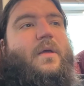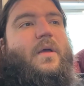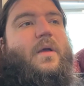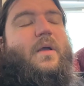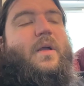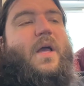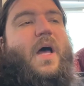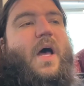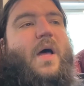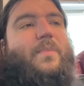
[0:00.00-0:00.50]

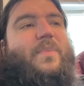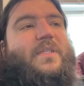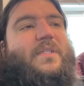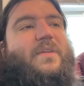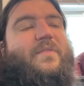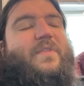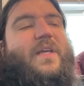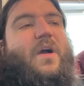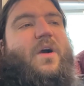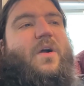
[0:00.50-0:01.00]
Copies
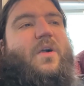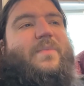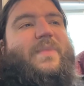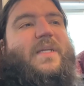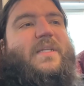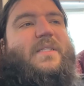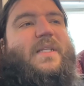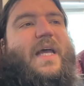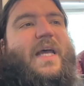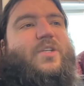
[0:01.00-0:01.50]
of the
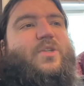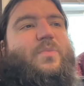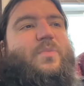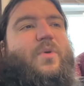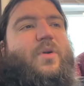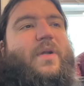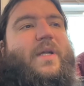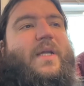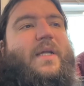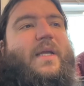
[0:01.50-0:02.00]

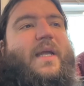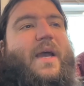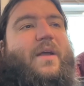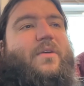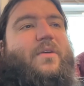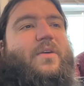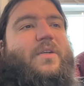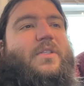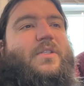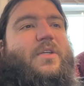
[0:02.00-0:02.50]
Army/Marine
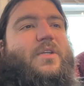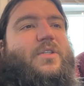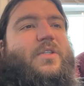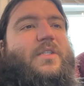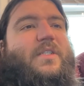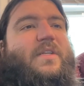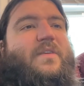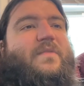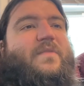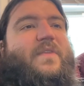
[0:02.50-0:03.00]

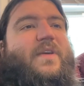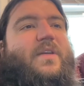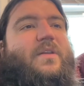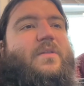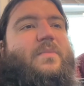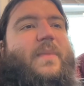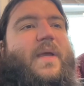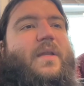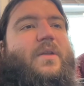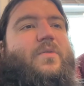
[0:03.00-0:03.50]
Counterinsurgency
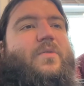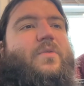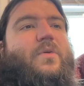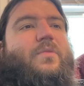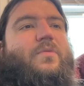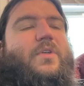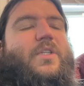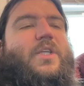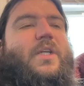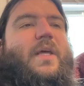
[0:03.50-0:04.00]
Field
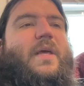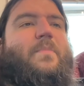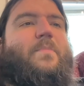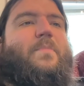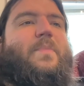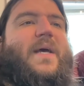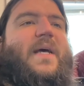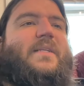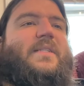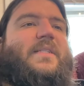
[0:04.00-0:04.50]
Manual, which had
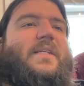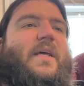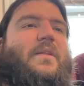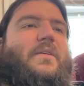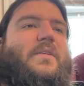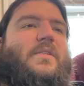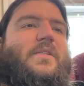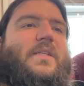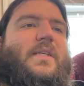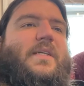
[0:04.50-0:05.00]
hit
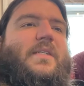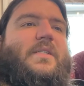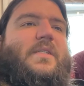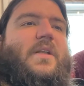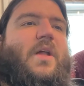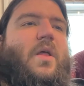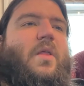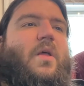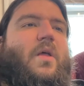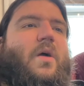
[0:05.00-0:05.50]
bestsellers lists
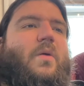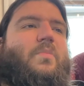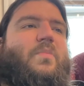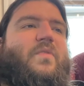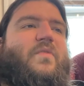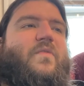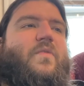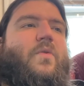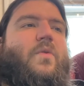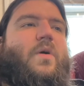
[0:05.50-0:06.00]
not long
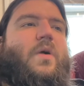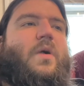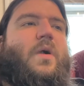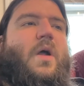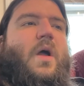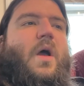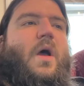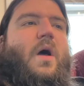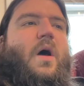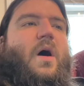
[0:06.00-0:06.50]

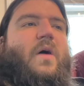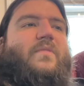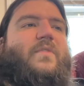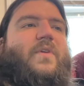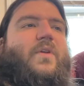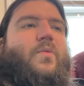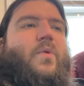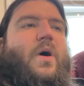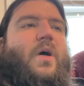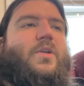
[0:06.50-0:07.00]
before,
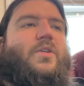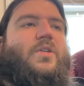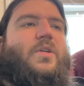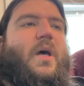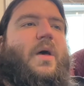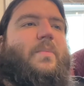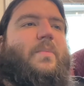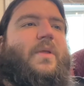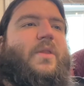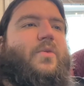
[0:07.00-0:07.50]
often washed
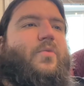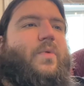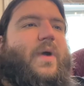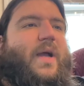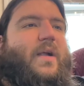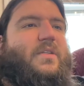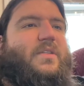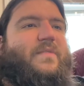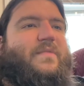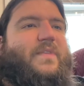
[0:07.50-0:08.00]
up in the
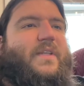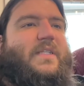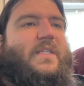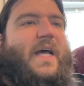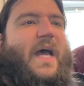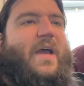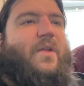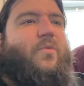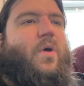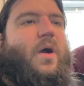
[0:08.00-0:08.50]
wares of the
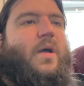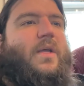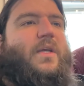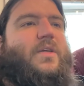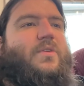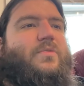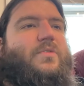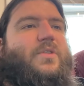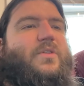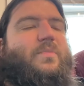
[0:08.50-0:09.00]

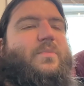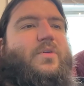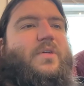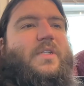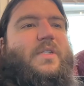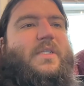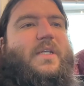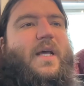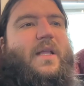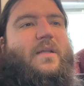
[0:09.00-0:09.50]
sidewalk-used
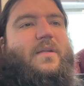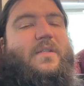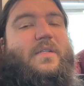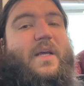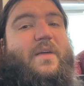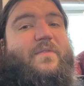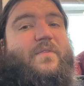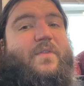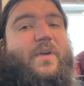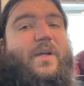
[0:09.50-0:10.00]

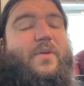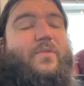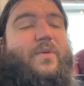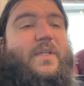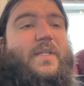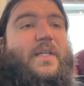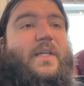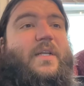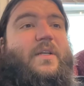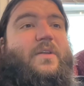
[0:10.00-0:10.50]
booksellers I
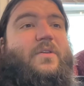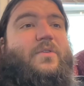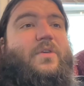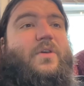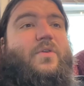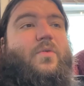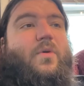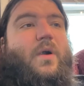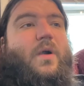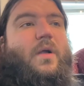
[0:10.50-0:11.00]
frequented in New
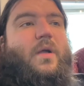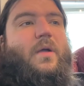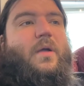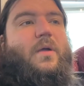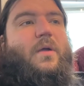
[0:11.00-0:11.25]
York.